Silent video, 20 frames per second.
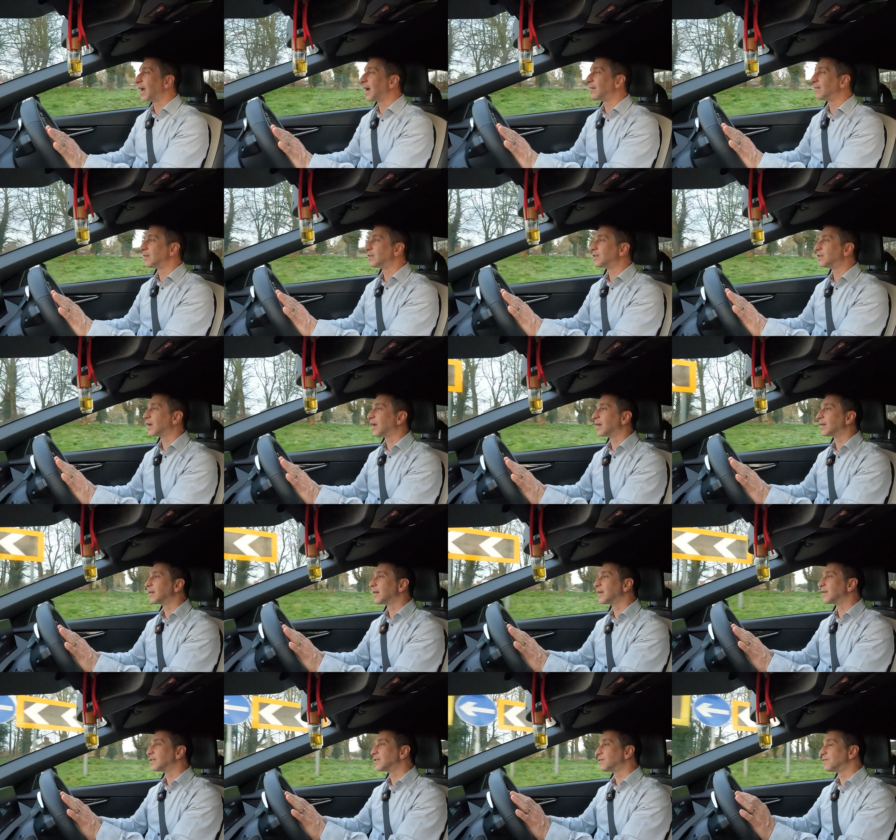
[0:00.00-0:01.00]
garage and
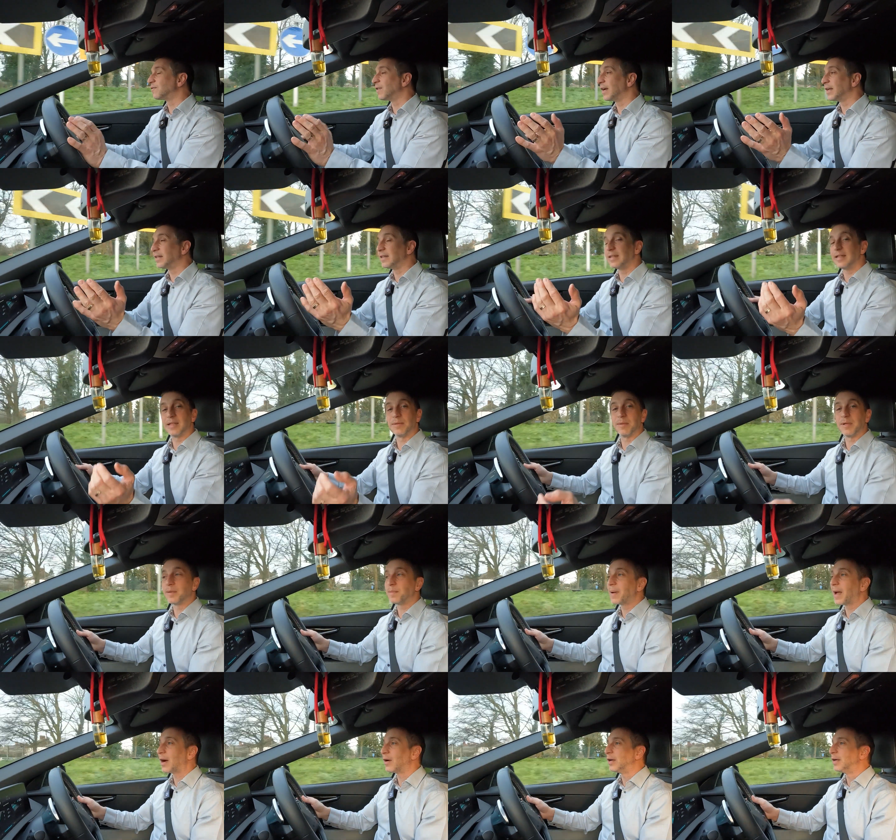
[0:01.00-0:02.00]
has drained a little bit
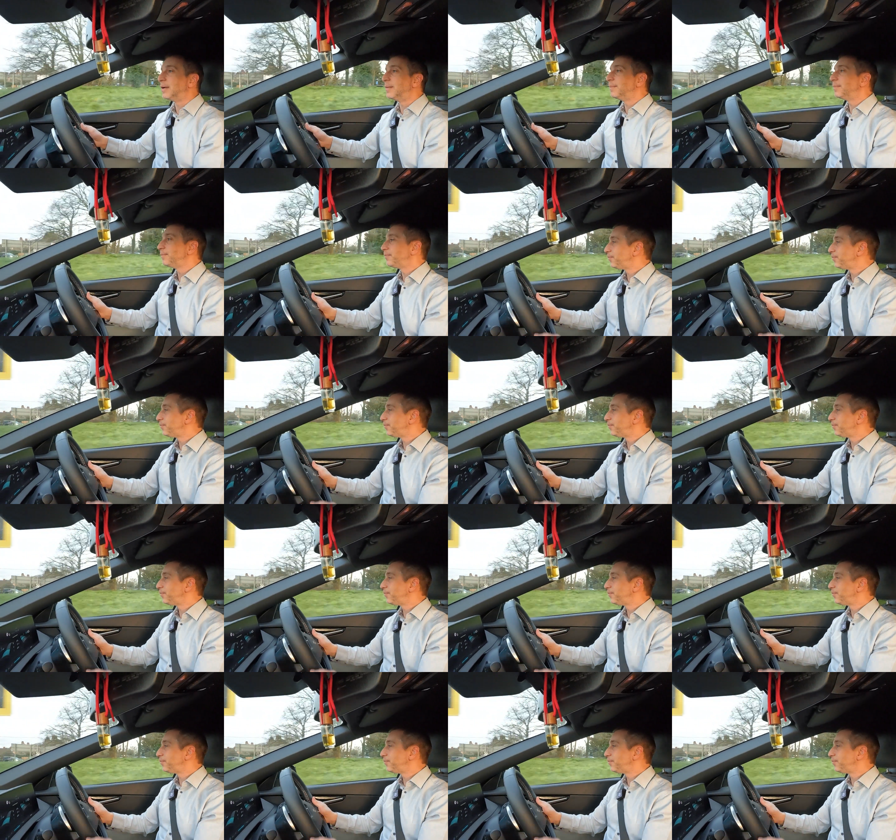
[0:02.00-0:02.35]
of power.